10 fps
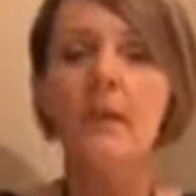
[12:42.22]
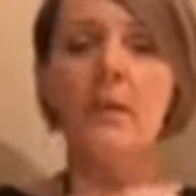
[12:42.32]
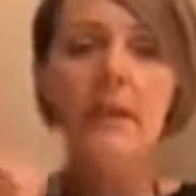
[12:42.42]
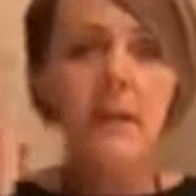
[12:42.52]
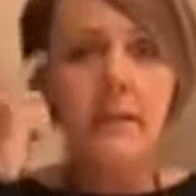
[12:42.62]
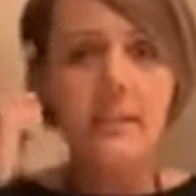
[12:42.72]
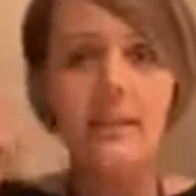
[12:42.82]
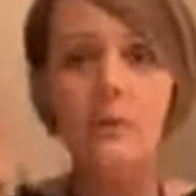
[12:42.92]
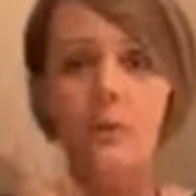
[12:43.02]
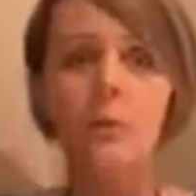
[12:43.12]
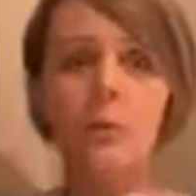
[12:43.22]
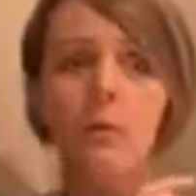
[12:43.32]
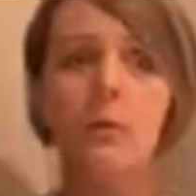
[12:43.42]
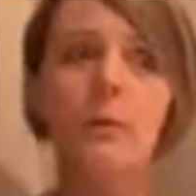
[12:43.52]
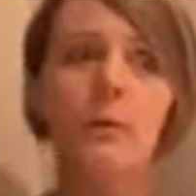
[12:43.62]
Then I started
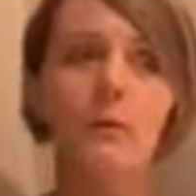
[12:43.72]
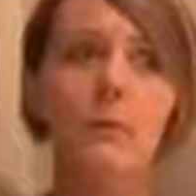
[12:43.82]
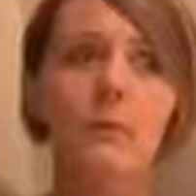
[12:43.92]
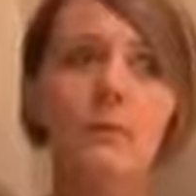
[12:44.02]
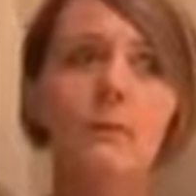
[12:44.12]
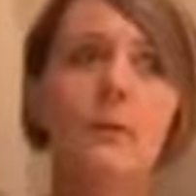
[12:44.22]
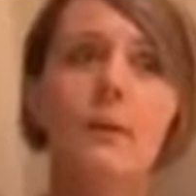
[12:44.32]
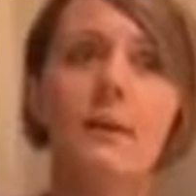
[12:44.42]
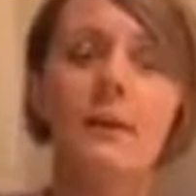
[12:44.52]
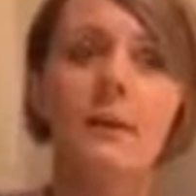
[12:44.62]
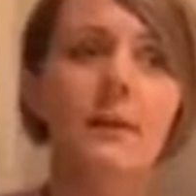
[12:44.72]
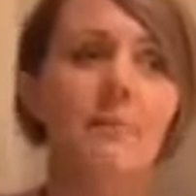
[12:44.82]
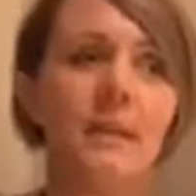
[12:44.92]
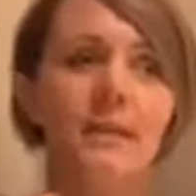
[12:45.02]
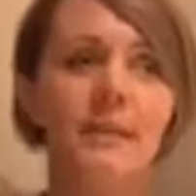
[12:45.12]
to
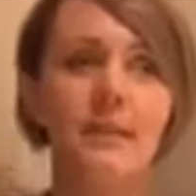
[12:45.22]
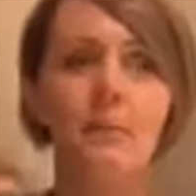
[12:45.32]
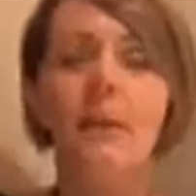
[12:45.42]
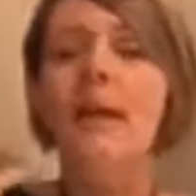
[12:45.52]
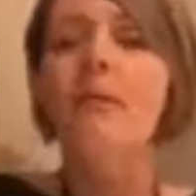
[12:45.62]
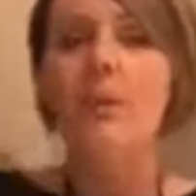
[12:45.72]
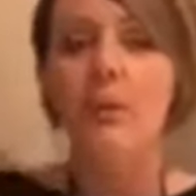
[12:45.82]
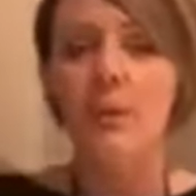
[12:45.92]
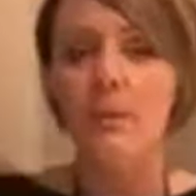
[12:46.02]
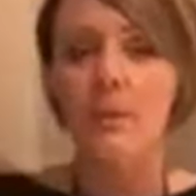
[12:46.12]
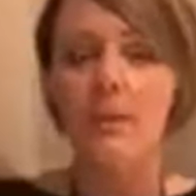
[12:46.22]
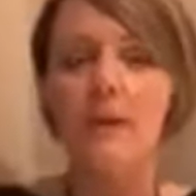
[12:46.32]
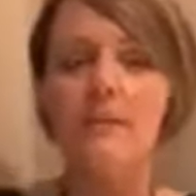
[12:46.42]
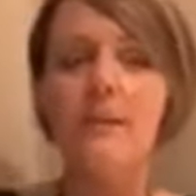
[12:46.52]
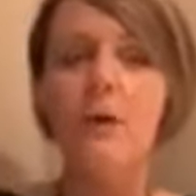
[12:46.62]
basically play with the
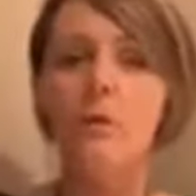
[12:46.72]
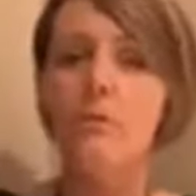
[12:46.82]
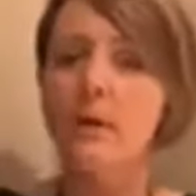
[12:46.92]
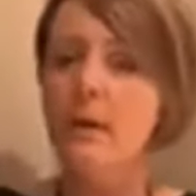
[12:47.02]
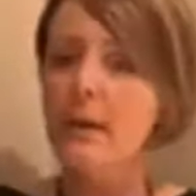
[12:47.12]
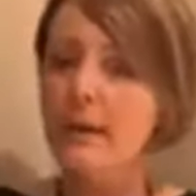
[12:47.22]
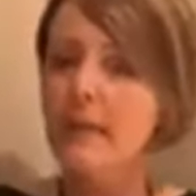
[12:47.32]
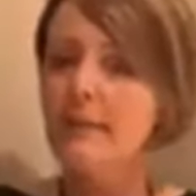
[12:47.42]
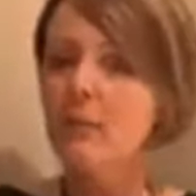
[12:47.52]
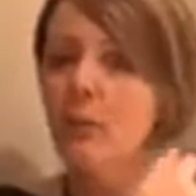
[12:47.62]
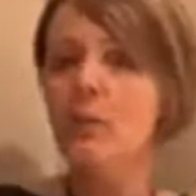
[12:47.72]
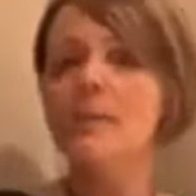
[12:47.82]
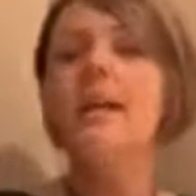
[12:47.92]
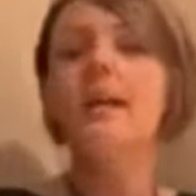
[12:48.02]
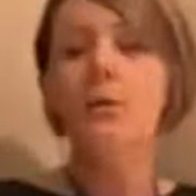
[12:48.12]
idea of getting to the
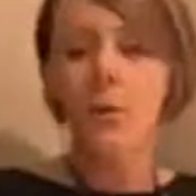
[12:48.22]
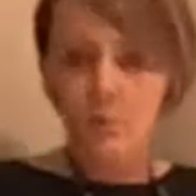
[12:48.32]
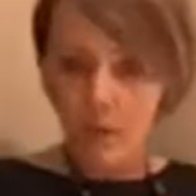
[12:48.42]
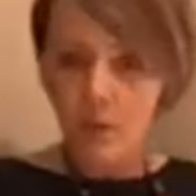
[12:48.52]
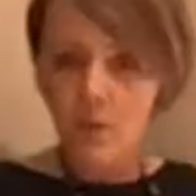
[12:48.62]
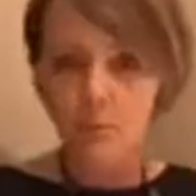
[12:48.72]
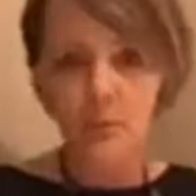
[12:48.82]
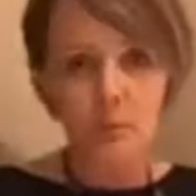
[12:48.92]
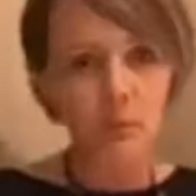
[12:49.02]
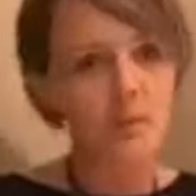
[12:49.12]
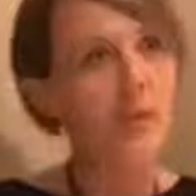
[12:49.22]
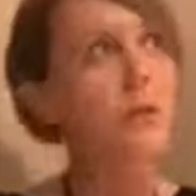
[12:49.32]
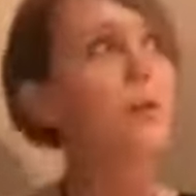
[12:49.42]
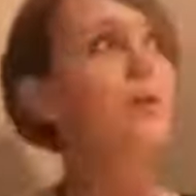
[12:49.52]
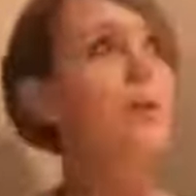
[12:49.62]
salary of my husband, because I
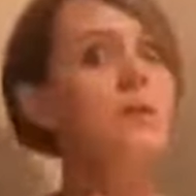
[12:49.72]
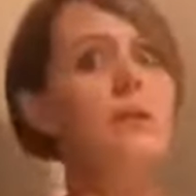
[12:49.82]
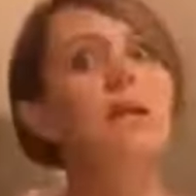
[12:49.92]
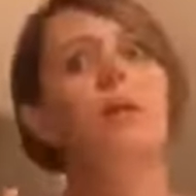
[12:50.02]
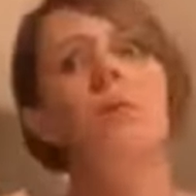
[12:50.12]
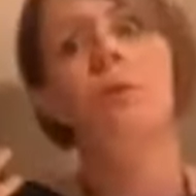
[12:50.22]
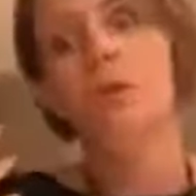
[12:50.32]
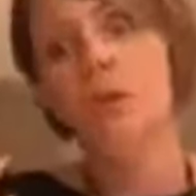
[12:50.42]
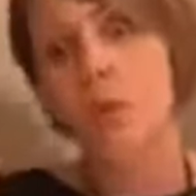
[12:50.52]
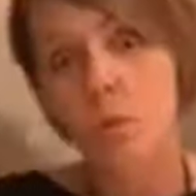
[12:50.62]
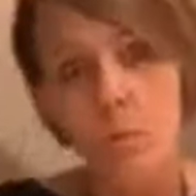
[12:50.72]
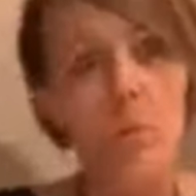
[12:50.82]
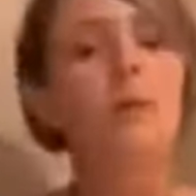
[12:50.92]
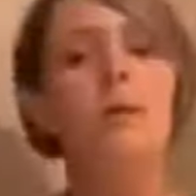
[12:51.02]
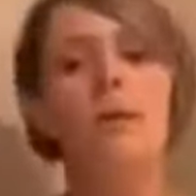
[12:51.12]
thought that salary was
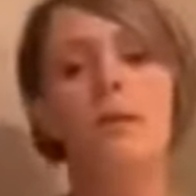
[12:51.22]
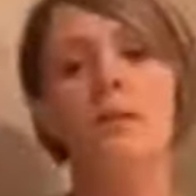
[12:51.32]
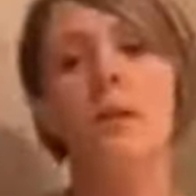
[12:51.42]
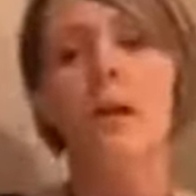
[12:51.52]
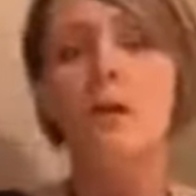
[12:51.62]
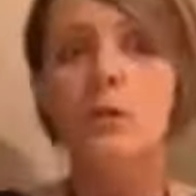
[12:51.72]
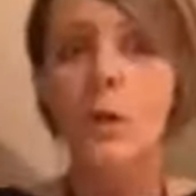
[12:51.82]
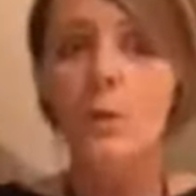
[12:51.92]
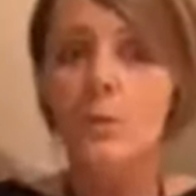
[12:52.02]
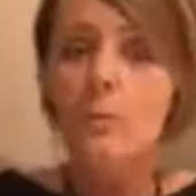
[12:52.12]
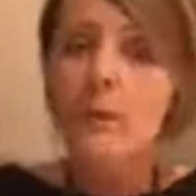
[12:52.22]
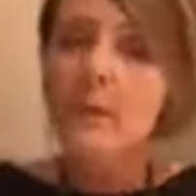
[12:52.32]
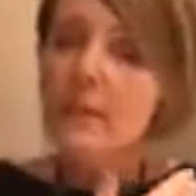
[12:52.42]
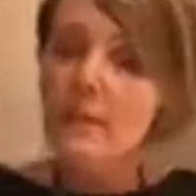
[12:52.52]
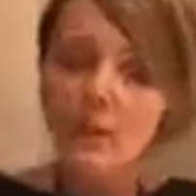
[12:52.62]
humongous. So for me,
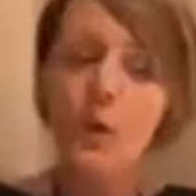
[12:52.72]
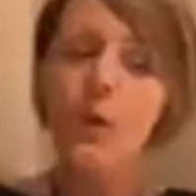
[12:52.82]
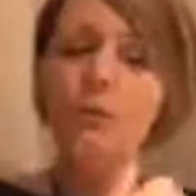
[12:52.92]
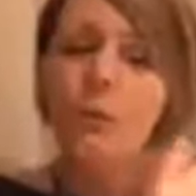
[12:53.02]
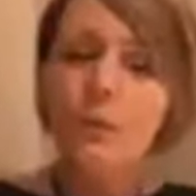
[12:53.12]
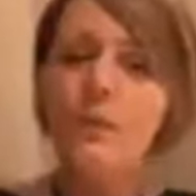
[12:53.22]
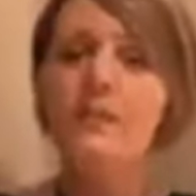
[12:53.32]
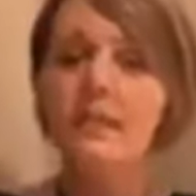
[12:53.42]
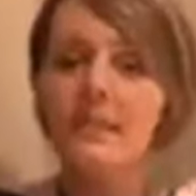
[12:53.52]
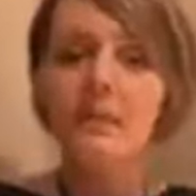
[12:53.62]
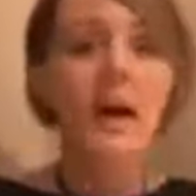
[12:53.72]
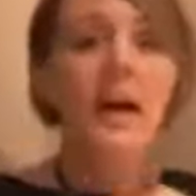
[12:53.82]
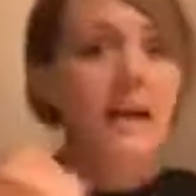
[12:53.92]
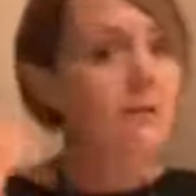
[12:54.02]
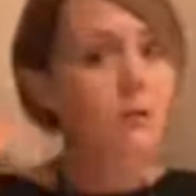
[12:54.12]
this, I took this and I
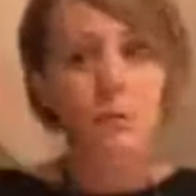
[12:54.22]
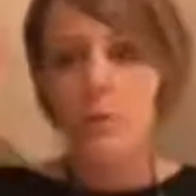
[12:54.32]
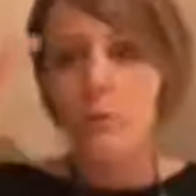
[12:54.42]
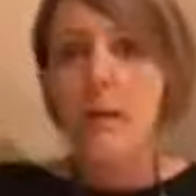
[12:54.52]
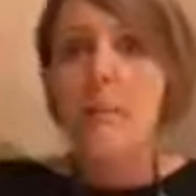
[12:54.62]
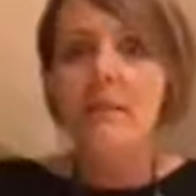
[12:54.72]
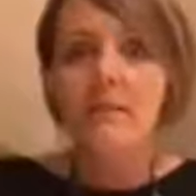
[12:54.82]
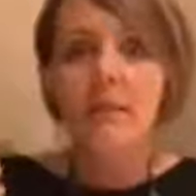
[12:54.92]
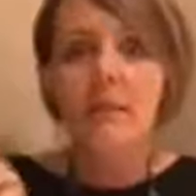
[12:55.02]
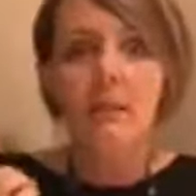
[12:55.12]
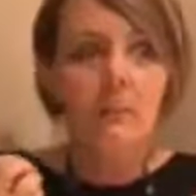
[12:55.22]
had to, for my mental